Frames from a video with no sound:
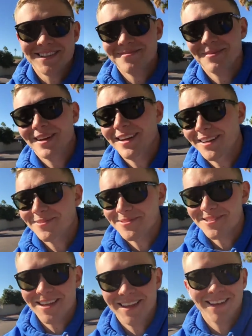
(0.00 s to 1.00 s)
because my hand
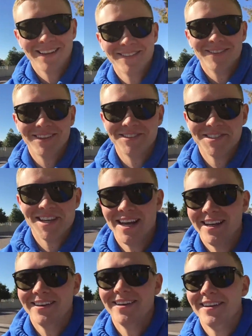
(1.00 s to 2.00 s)
was getting rather
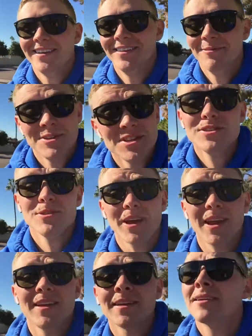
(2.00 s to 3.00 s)
tired, which is
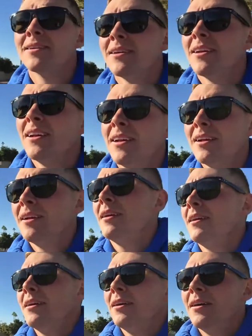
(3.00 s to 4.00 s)
okay.
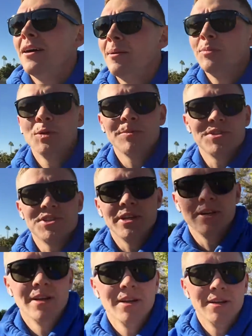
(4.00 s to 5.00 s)
I'm no
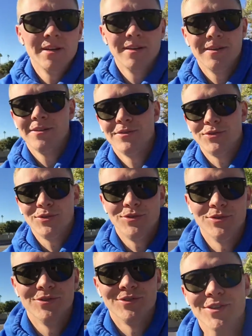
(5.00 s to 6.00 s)
machine. Dun,
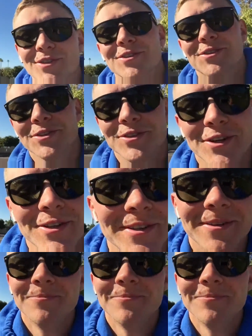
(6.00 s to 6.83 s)
dun, dun,